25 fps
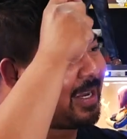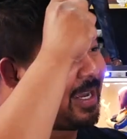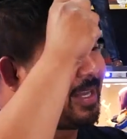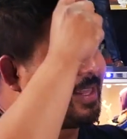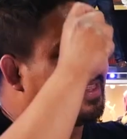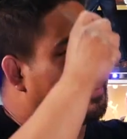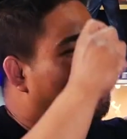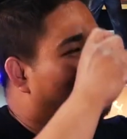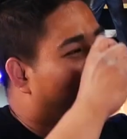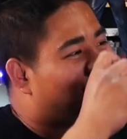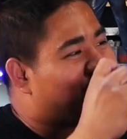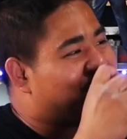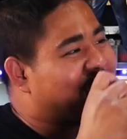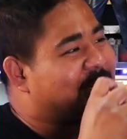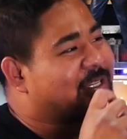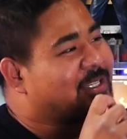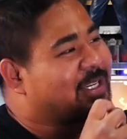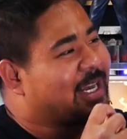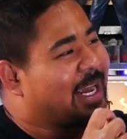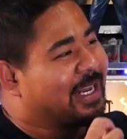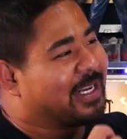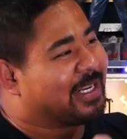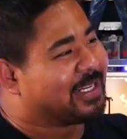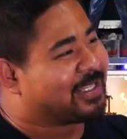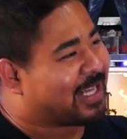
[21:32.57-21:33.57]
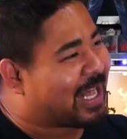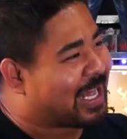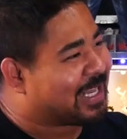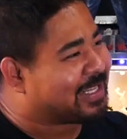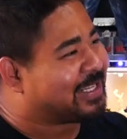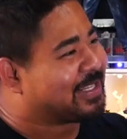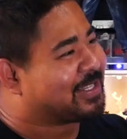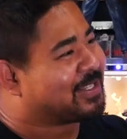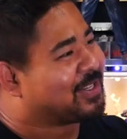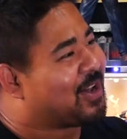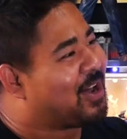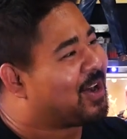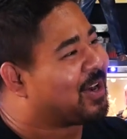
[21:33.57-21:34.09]
and then the voice changes as
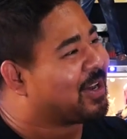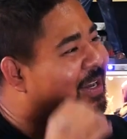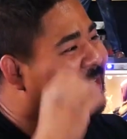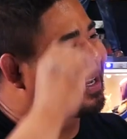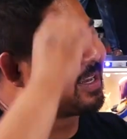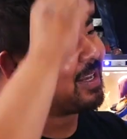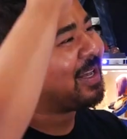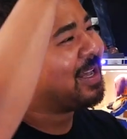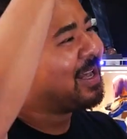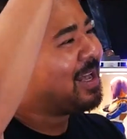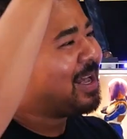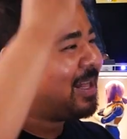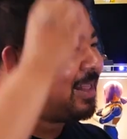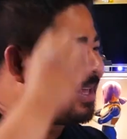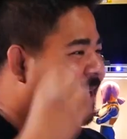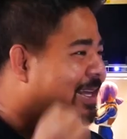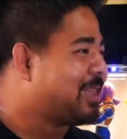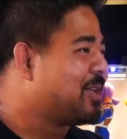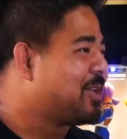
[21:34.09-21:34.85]
he's talking. Like